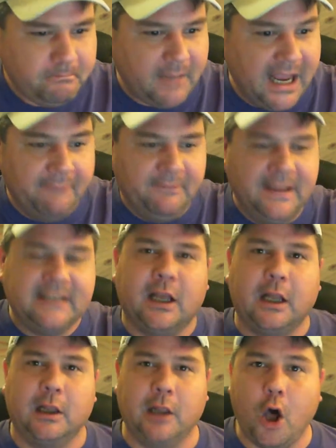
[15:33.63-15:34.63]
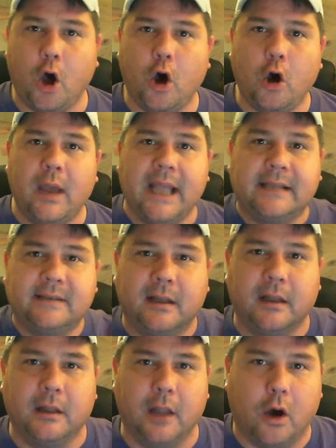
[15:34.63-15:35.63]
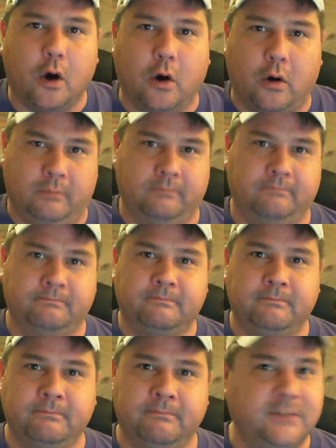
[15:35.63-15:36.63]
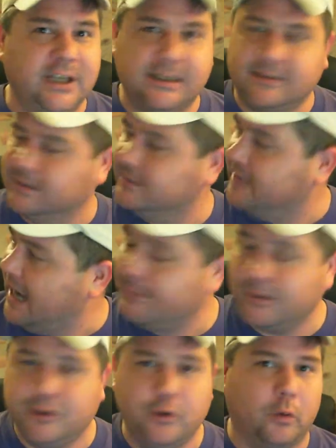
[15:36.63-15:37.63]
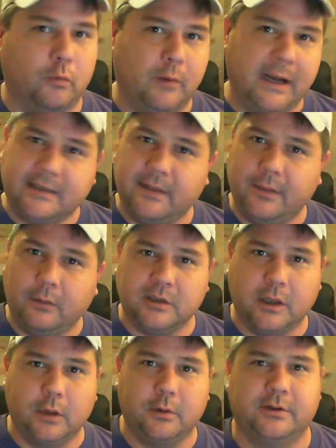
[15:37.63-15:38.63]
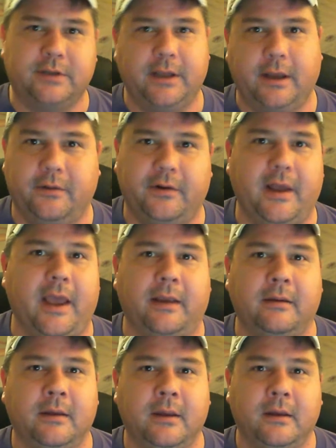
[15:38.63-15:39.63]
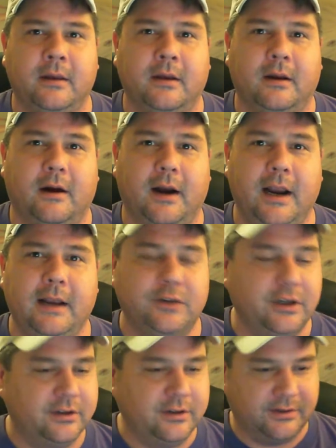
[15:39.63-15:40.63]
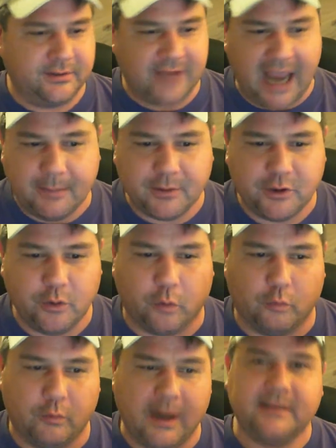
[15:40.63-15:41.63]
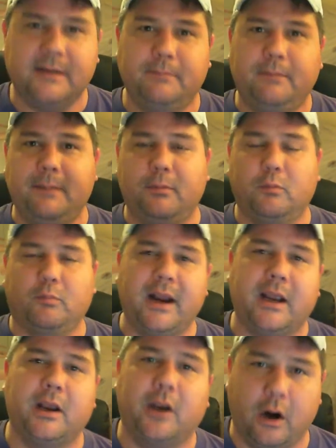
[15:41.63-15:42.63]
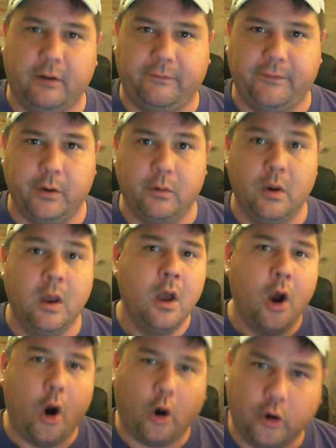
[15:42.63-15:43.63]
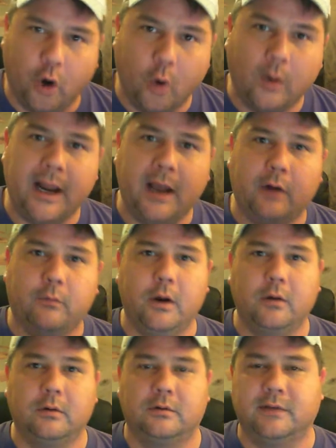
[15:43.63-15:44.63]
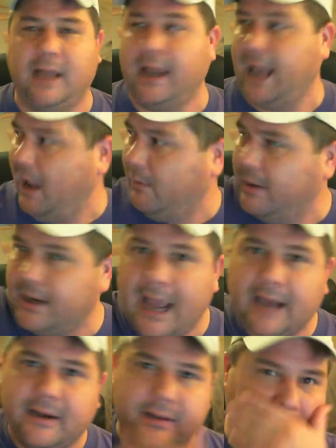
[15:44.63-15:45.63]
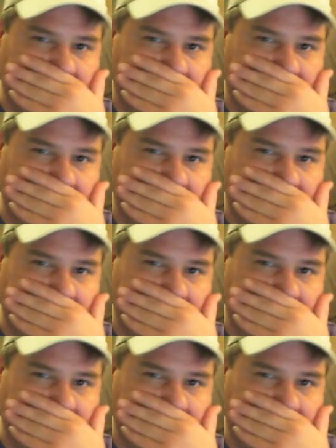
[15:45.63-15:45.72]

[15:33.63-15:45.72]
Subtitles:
If it's a law, it's a law. Just the same as you arresting those looters the other day. All right? Just the same as you arresting people breaking curfew or going down roads like Highway 90. They